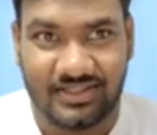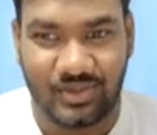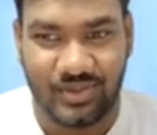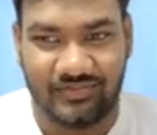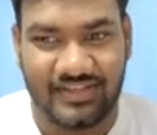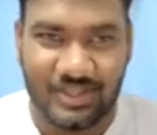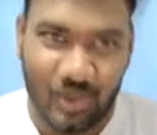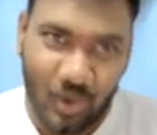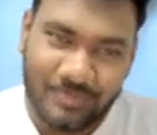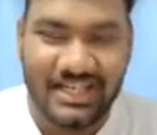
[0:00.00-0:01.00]
So if the
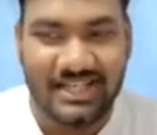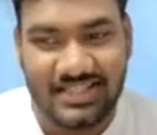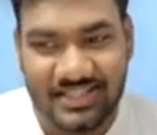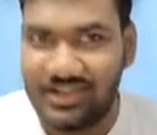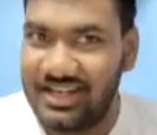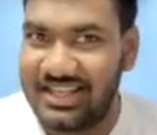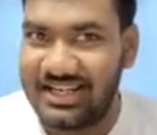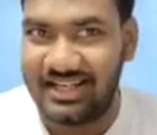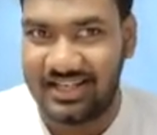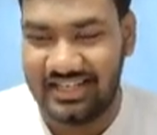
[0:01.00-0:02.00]
slope changes, only
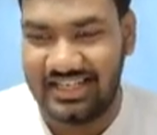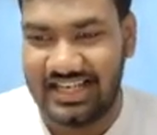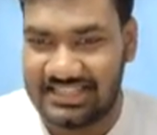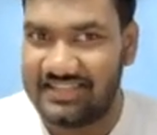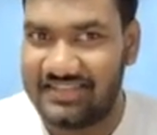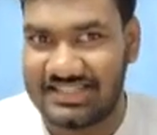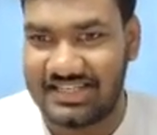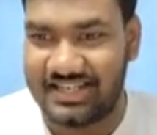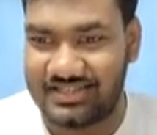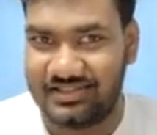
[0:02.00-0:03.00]
the elasticity will
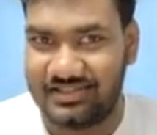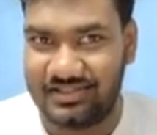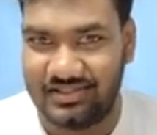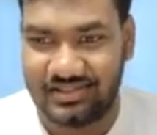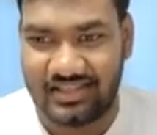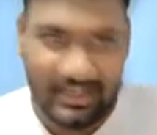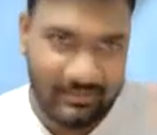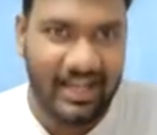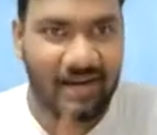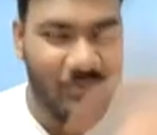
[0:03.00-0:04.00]
change. No? It will
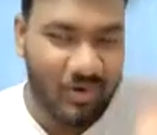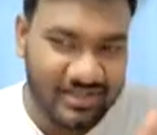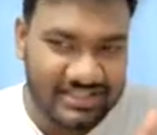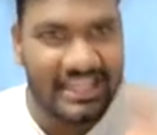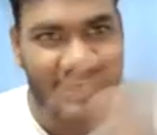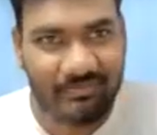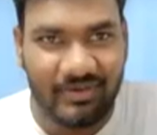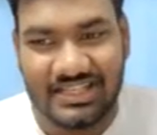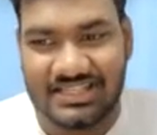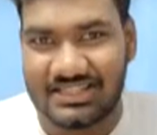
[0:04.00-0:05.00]
become more steep
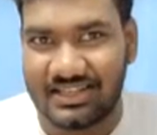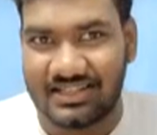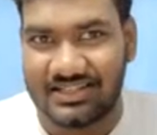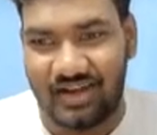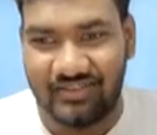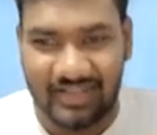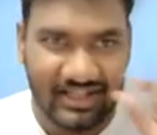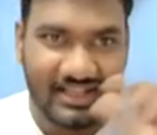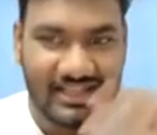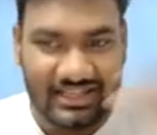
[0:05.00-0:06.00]
or this thing. So our
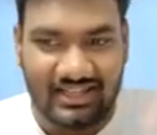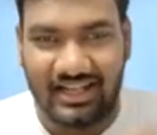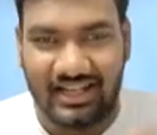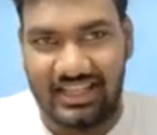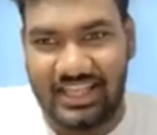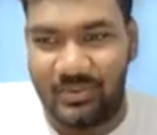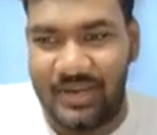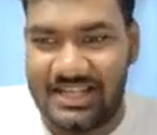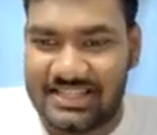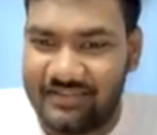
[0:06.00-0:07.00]

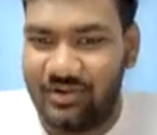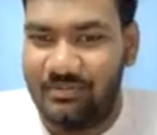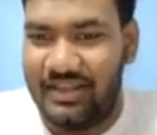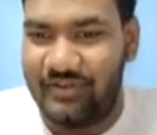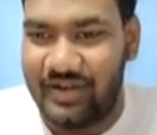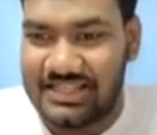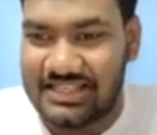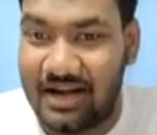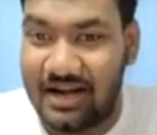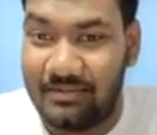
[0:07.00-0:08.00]
equation would be, for
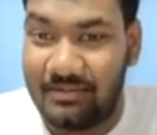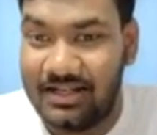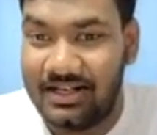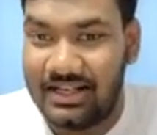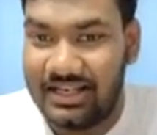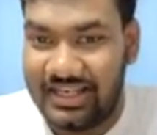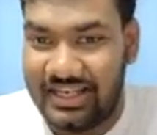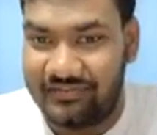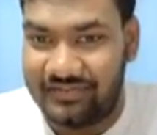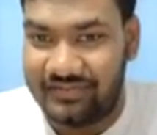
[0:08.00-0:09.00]
example,
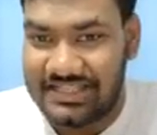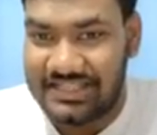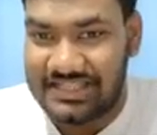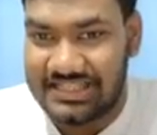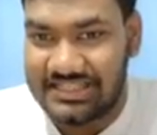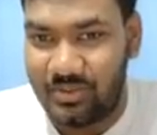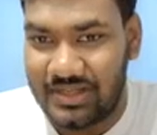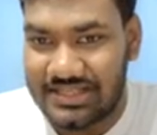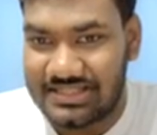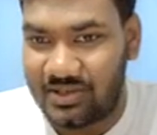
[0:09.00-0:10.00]
if this is
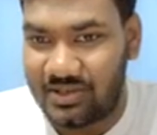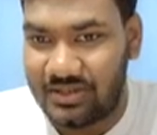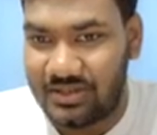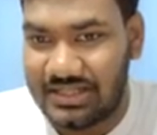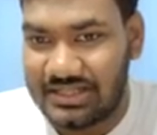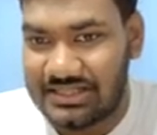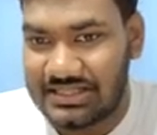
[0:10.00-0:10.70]
QS equals